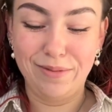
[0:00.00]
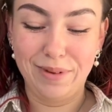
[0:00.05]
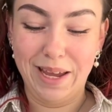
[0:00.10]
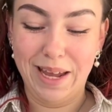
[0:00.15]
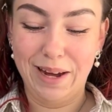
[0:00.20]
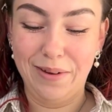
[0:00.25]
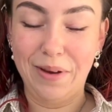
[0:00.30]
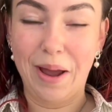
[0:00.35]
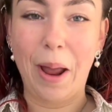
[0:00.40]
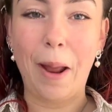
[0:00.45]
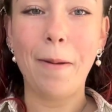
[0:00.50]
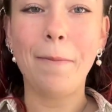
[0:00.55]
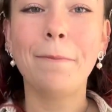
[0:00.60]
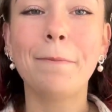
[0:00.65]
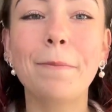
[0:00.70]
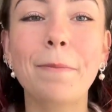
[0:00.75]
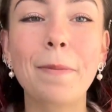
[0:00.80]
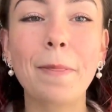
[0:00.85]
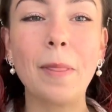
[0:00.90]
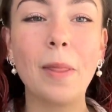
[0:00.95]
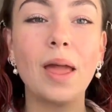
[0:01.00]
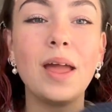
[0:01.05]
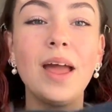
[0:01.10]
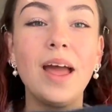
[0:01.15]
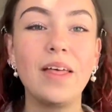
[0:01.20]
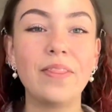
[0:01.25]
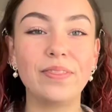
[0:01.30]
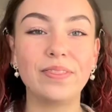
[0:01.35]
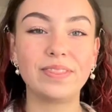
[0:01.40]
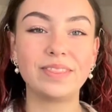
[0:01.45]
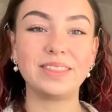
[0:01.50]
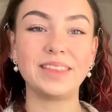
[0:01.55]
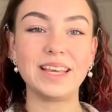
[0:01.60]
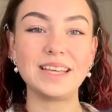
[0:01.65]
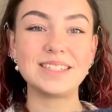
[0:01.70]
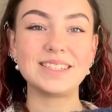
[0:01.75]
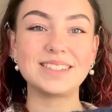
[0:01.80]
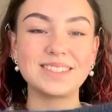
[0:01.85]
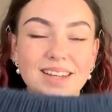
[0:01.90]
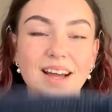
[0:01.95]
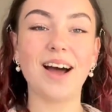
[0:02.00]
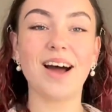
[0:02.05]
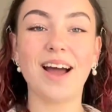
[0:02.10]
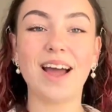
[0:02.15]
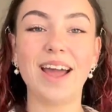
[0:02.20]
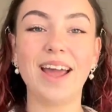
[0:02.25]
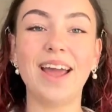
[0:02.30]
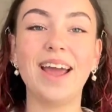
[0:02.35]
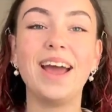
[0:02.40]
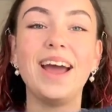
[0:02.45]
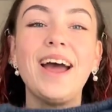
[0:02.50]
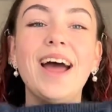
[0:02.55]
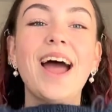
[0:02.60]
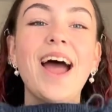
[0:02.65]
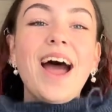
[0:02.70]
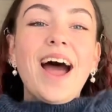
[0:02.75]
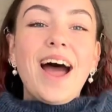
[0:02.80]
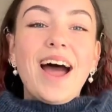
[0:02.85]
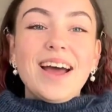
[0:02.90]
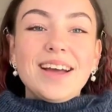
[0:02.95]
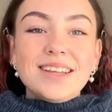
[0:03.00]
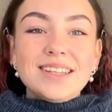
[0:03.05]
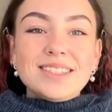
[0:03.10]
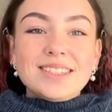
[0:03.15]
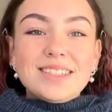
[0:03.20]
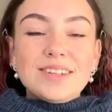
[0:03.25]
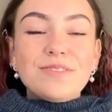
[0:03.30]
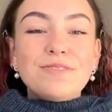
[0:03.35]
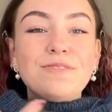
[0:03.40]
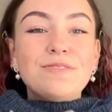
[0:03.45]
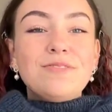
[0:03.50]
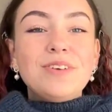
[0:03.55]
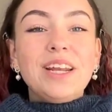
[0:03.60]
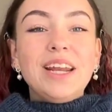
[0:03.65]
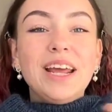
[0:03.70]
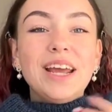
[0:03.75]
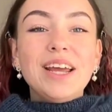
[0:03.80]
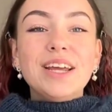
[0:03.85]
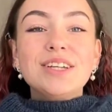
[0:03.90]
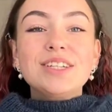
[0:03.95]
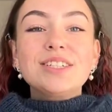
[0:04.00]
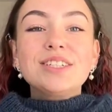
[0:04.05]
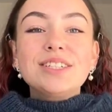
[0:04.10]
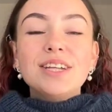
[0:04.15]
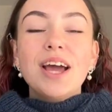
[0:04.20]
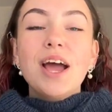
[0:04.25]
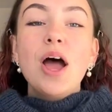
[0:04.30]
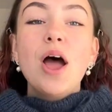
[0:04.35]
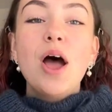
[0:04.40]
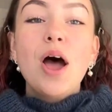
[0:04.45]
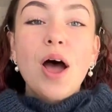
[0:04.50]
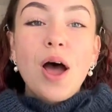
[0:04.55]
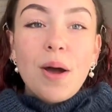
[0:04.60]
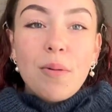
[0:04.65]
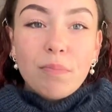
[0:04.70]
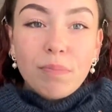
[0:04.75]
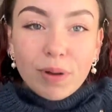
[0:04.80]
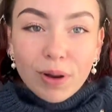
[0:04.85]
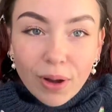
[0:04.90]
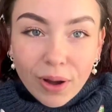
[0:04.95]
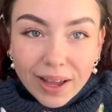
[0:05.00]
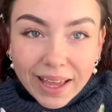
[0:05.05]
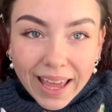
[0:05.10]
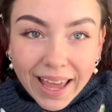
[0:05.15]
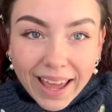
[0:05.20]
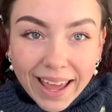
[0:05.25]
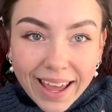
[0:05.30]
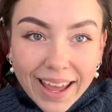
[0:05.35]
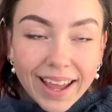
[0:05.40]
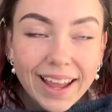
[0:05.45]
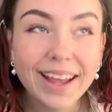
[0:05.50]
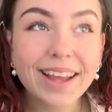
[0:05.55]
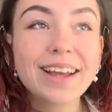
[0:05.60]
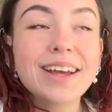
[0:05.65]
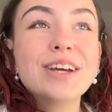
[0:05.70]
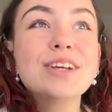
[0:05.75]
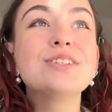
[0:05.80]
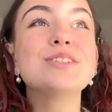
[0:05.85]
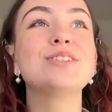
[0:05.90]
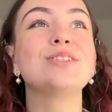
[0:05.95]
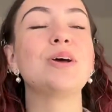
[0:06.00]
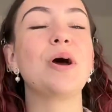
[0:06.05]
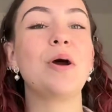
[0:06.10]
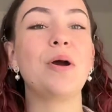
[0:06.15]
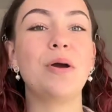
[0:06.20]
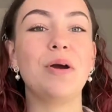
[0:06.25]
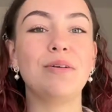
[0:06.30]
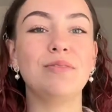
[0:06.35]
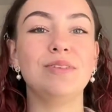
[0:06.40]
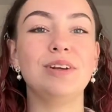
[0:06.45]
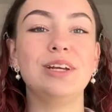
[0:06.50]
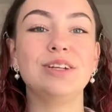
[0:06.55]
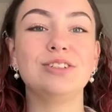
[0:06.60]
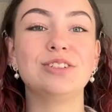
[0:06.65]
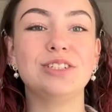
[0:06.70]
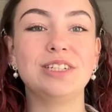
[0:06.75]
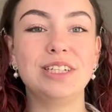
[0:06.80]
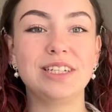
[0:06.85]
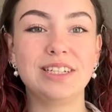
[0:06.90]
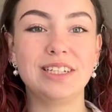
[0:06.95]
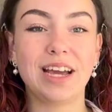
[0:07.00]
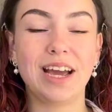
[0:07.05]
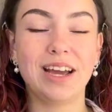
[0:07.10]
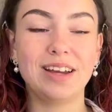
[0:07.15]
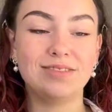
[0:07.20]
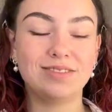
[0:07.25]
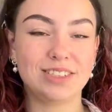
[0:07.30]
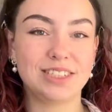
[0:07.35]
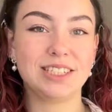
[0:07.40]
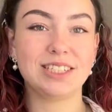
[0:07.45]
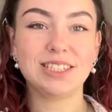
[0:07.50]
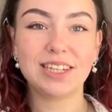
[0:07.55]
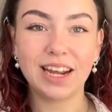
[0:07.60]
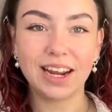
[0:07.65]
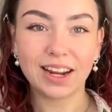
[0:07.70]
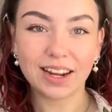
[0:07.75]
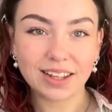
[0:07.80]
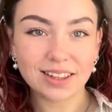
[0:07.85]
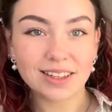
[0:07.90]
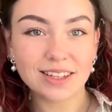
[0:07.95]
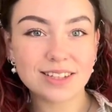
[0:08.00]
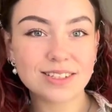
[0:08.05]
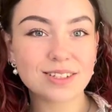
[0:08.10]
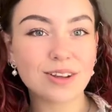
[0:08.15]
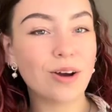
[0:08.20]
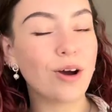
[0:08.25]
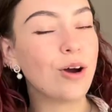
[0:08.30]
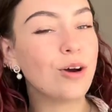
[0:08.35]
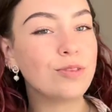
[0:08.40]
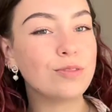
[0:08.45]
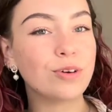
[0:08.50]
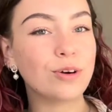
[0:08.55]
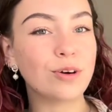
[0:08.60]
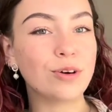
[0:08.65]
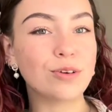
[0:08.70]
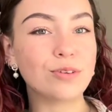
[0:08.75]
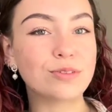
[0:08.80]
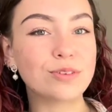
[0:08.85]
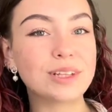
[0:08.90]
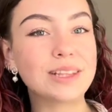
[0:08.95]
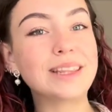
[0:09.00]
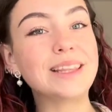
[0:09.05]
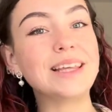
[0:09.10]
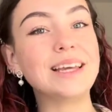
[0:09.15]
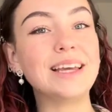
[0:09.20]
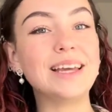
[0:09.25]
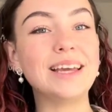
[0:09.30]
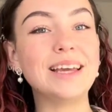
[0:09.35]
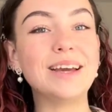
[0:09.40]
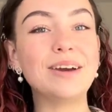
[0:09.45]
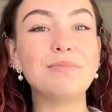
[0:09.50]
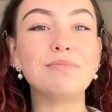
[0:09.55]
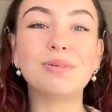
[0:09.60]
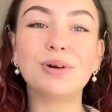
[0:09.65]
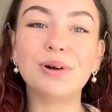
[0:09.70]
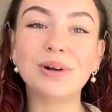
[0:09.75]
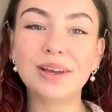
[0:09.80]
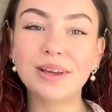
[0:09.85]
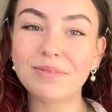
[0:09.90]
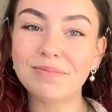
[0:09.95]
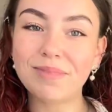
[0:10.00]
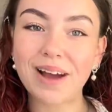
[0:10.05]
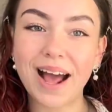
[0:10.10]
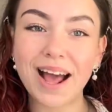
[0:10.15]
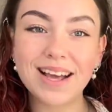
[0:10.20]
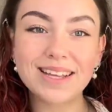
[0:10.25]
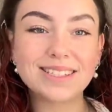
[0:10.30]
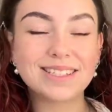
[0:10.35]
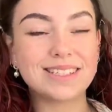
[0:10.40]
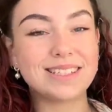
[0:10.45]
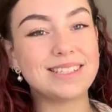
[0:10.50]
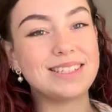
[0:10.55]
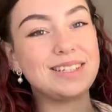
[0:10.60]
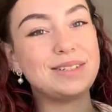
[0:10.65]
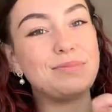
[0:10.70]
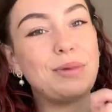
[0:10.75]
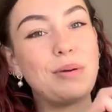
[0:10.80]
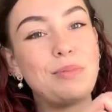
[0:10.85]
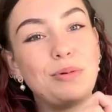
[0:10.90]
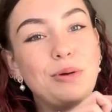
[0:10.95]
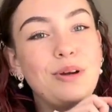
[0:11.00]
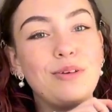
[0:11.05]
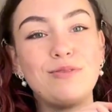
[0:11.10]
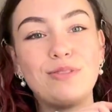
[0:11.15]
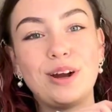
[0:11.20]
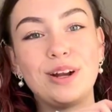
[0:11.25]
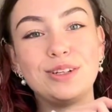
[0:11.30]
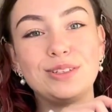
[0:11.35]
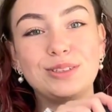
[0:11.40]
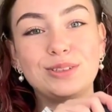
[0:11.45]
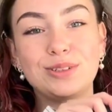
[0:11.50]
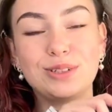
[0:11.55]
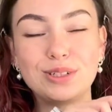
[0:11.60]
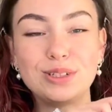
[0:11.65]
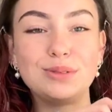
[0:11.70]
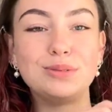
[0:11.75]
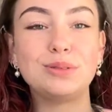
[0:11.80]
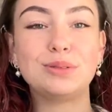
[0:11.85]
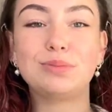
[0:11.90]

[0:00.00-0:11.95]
me anyway. This guy has finished blocking, so I've literally, yeah, just taken this off of the blocking mats. This is my boyfriend's Christmas